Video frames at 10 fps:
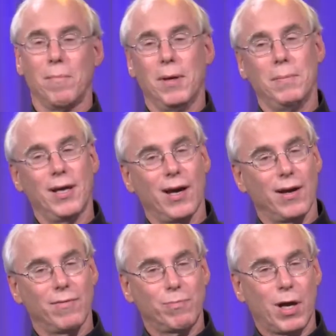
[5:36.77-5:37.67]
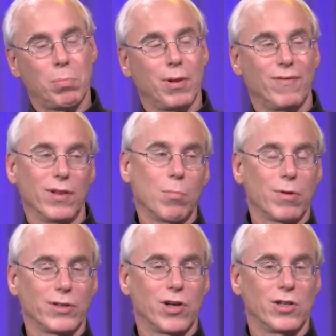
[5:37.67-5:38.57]
maybe a couple of
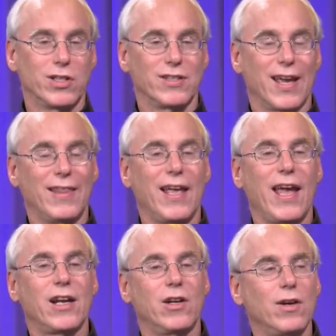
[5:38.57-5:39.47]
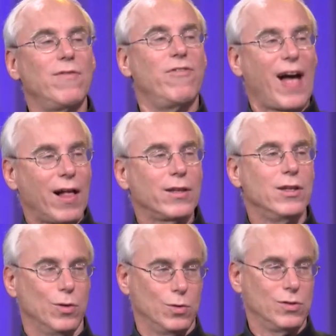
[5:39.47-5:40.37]
liberal churches, and they had good
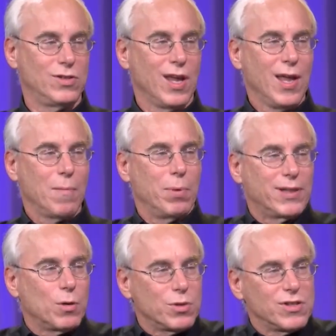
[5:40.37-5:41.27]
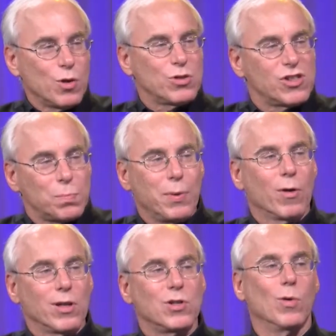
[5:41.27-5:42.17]
values, but there was no
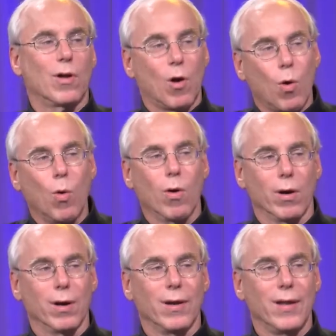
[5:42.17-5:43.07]
spiritual core